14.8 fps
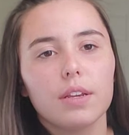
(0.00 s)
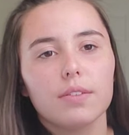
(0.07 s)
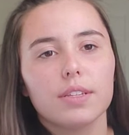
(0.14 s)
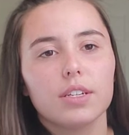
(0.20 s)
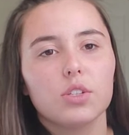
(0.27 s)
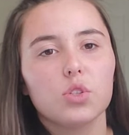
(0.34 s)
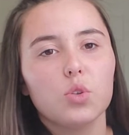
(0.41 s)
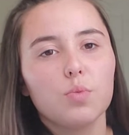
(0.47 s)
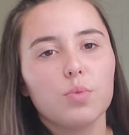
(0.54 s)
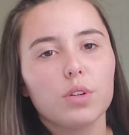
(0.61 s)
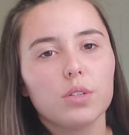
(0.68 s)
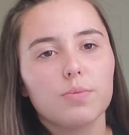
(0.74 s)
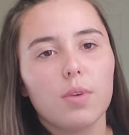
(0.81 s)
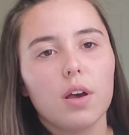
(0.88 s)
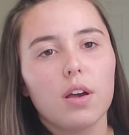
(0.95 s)
when he was like super
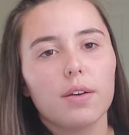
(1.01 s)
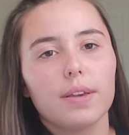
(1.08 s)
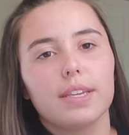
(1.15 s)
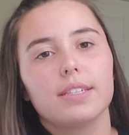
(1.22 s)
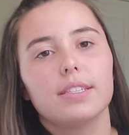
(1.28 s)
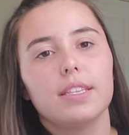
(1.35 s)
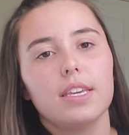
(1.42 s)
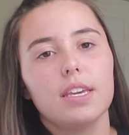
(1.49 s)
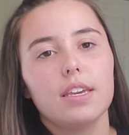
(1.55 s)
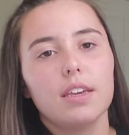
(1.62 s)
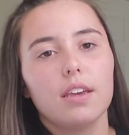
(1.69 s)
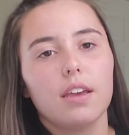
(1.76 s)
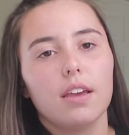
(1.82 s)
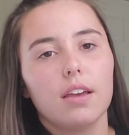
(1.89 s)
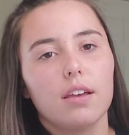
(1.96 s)
small, because
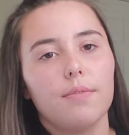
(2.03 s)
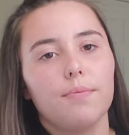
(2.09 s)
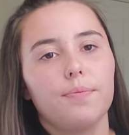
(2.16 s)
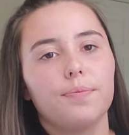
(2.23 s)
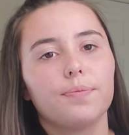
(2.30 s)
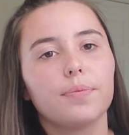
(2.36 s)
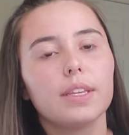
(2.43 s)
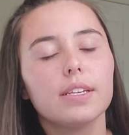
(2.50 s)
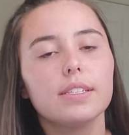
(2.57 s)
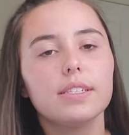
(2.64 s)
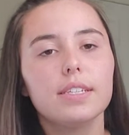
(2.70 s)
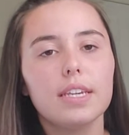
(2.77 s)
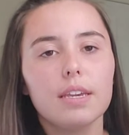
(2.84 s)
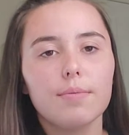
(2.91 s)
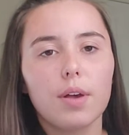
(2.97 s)
the
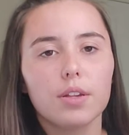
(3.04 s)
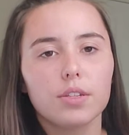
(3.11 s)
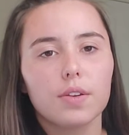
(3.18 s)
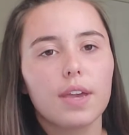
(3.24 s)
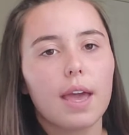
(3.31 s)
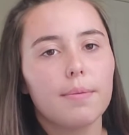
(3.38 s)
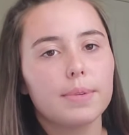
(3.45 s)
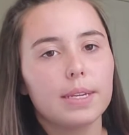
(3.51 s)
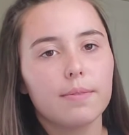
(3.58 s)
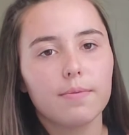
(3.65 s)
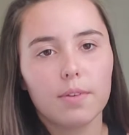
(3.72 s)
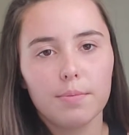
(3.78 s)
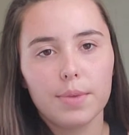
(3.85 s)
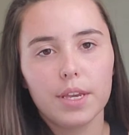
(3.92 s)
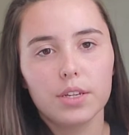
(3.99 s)
steam also kept him
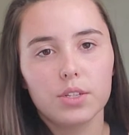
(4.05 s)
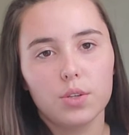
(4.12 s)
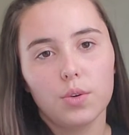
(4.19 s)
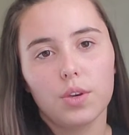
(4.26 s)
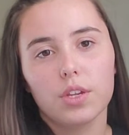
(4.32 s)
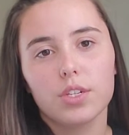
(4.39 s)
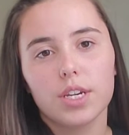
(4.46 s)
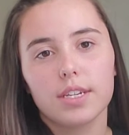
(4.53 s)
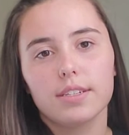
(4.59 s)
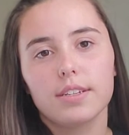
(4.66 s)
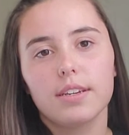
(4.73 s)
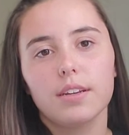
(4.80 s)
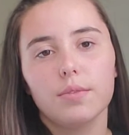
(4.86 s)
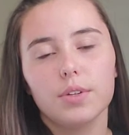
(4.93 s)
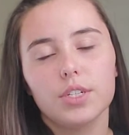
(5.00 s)
from being too
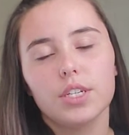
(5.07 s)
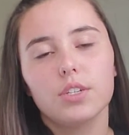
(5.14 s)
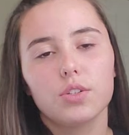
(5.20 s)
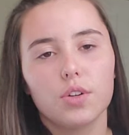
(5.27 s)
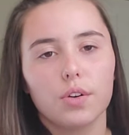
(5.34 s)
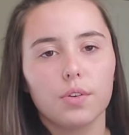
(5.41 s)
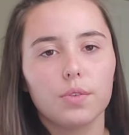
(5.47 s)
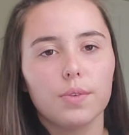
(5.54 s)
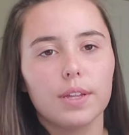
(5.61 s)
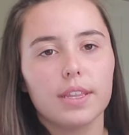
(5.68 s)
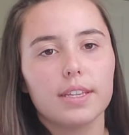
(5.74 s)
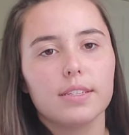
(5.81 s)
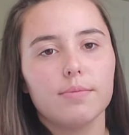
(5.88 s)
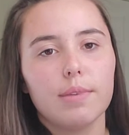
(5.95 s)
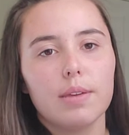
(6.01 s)
congested, which he struggled
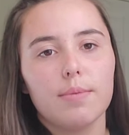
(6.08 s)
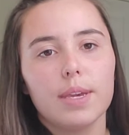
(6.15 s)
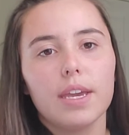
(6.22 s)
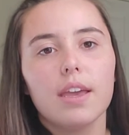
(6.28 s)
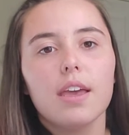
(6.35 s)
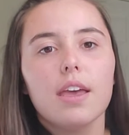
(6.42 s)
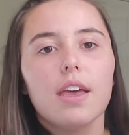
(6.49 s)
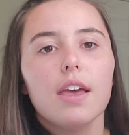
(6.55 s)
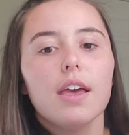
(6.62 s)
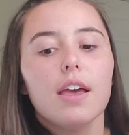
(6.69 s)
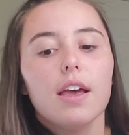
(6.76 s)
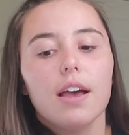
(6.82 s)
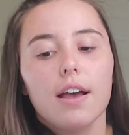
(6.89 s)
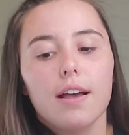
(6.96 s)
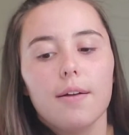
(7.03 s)
with as a baby.
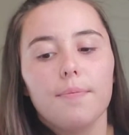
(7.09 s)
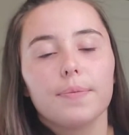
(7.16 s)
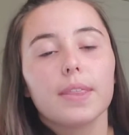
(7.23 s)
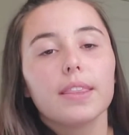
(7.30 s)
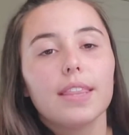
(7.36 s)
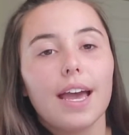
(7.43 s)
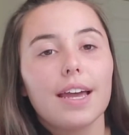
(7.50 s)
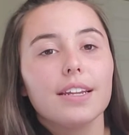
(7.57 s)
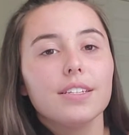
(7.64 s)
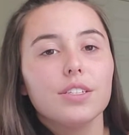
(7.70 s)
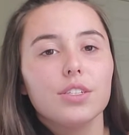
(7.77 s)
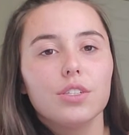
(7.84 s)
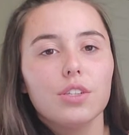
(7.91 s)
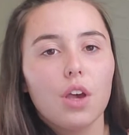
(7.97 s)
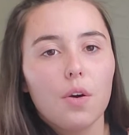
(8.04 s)
That
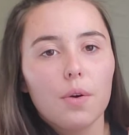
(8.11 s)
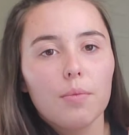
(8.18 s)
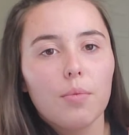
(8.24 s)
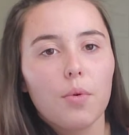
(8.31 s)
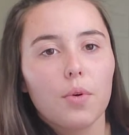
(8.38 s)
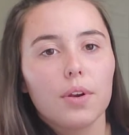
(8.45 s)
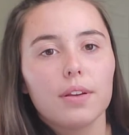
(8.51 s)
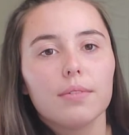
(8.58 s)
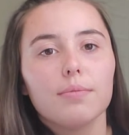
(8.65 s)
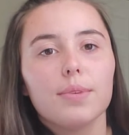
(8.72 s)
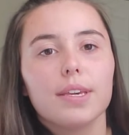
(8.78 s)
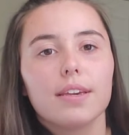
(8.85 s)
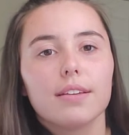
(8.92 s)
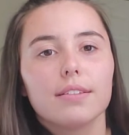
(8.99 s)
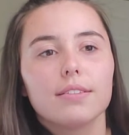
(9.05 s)
is so important
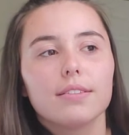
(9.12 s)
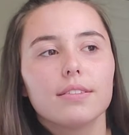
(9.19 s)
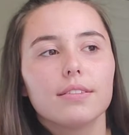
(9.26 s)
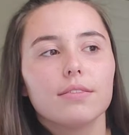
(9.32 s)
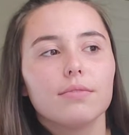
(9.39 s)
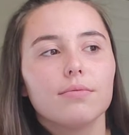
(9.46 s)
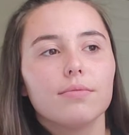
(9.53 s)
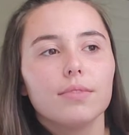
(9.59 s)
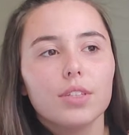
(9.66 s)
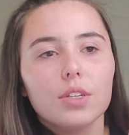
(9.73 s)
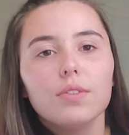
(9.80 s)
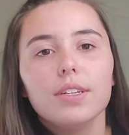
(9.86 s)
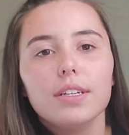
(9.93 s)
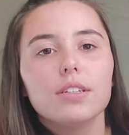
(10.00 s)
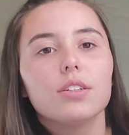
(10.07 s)
because
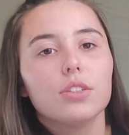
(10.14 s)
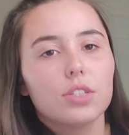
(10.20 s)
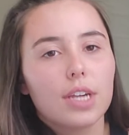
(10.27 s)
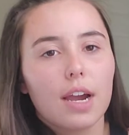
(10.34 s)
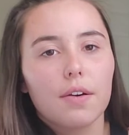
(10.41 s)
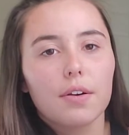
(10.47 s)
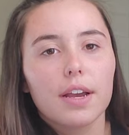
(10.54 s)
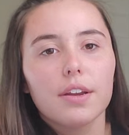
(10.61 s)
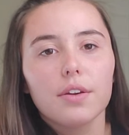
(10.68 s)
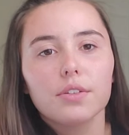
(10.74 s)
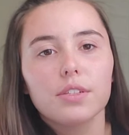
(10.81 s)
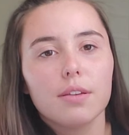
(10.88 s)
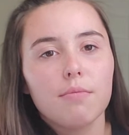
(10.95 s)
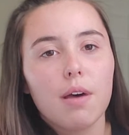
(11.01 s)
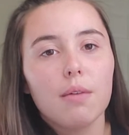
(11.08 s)
you need to shower. I know
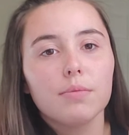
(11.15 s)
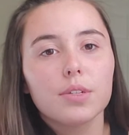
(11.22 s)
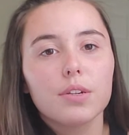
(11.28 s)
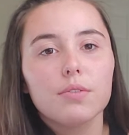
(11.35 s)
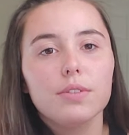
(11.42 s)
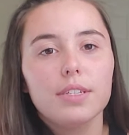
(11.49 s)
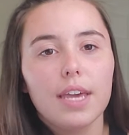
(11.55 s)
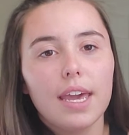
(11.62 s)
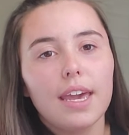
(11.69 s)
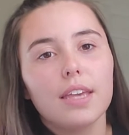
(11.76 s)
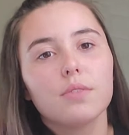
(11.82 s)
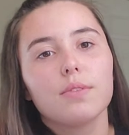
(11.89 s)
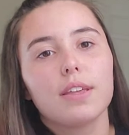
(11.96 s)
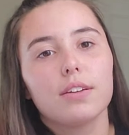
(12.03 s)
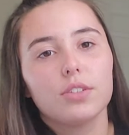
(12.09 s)
some moms go
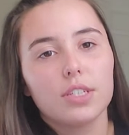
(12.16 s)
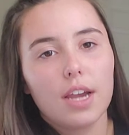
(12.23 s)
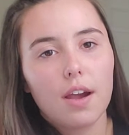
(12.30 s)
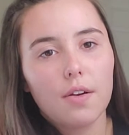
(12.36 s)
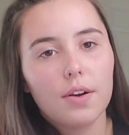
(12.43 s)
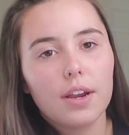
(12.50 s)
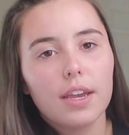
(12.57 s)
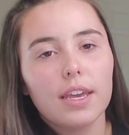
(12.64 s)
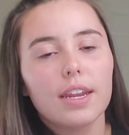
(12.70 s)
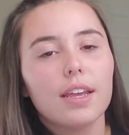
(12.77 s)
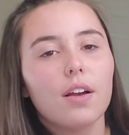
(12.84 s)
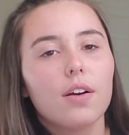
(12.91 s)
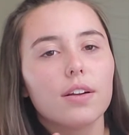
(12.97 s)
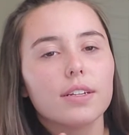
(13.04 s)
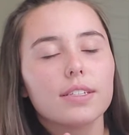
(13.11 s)
days without showering, and
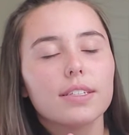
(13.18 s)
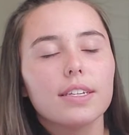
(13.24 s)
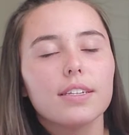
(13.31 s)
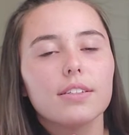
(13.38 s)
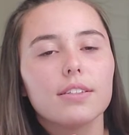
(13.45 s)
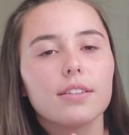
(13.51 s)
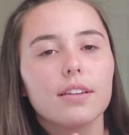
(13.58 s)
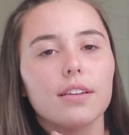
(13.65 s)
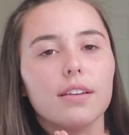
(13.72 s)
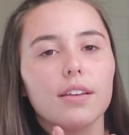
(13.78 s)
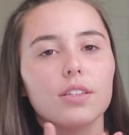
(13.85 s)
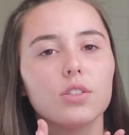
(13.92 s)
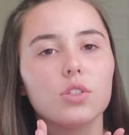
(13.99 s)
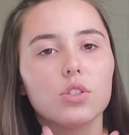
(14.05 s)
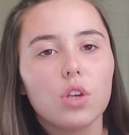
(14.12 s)
it honestly is,
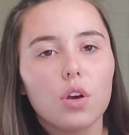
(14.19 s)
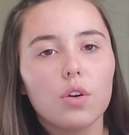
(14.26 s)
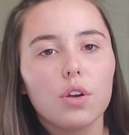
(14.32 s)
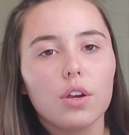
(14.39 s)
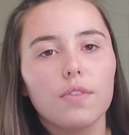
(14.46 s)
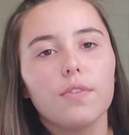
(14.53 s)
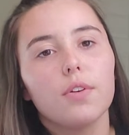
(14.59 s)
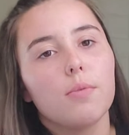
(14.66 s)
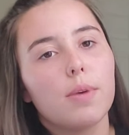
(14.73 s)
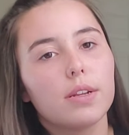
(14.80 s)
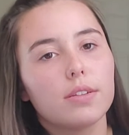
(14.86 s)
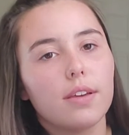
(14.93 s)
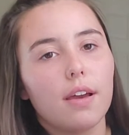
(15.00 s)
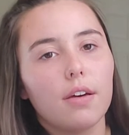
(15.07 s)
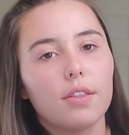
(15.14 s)
it's so good for your
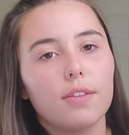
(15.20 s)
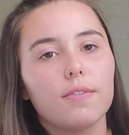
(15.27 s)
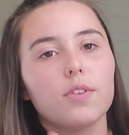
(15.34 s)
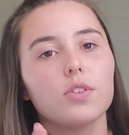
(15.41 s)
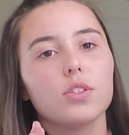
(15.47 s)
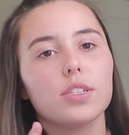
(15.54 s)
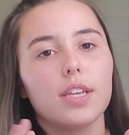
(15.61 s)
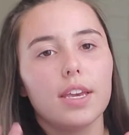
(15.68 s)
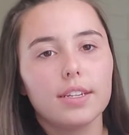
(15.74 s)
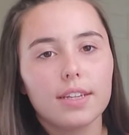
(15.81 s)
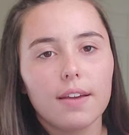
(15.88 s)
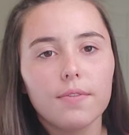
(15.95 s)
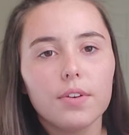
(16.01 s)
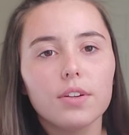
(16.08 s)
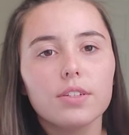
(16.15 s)
mental health if you just take
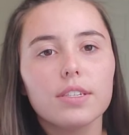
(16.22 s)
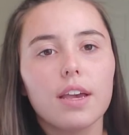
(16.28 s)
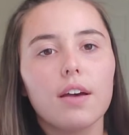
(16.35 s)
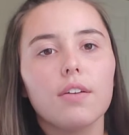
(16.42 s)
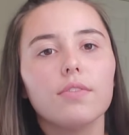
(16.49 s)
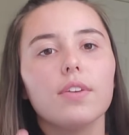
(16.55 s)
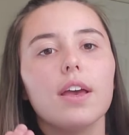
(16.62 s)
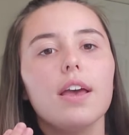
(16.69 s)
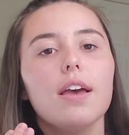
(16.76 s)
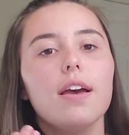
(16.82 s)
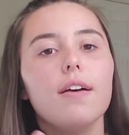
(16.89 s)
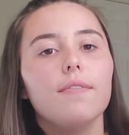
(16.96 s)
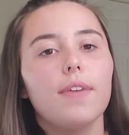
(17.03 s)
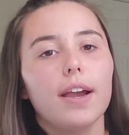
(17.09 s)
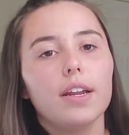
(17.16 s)
time for yourself,
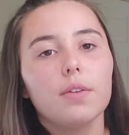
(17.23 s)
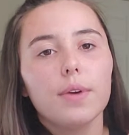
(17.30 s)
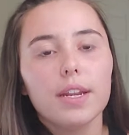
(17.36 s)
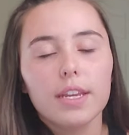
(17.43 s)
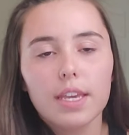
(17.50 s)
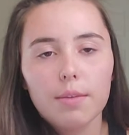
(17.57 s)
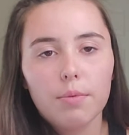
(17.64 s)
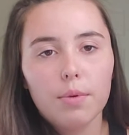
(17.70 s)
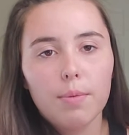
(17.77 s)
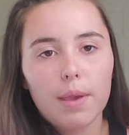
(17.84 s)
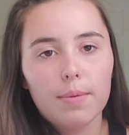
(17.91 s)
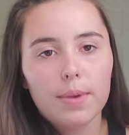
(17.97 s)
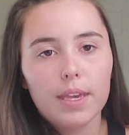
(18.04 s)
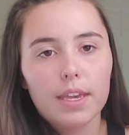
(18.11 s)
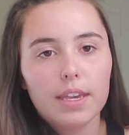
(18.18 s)
find a way to keep your
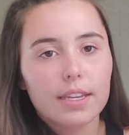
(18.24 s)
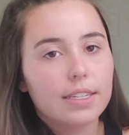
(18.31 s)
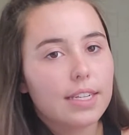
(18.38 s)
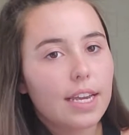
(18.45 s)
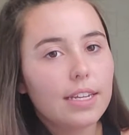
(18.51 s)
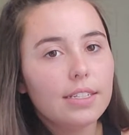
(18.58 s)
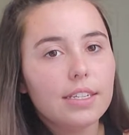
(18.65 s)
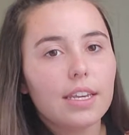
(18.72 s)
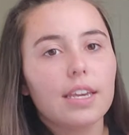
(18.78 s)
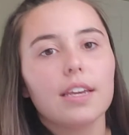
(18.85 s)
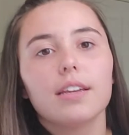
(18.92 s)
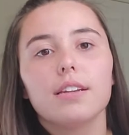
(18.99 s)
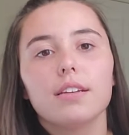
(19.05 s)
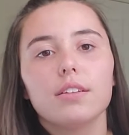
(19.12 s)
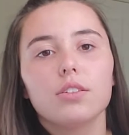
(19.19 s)
baby content,
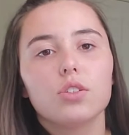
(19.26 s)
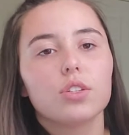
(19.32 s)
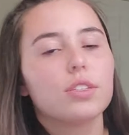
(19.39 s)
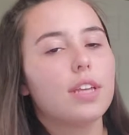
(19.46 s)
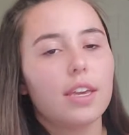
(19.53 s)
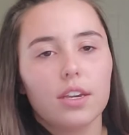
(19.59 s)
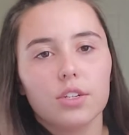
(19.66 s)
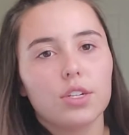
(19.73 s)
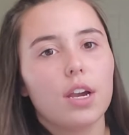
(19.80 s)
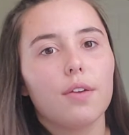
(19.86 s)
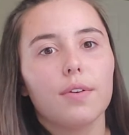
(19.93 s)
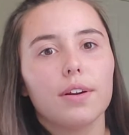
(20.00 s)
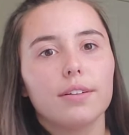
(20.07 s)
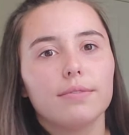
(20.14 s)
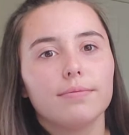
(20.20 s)
and just take a
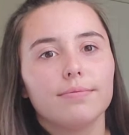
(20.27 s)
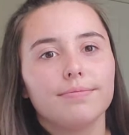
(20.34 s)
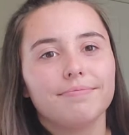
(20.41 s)
shower.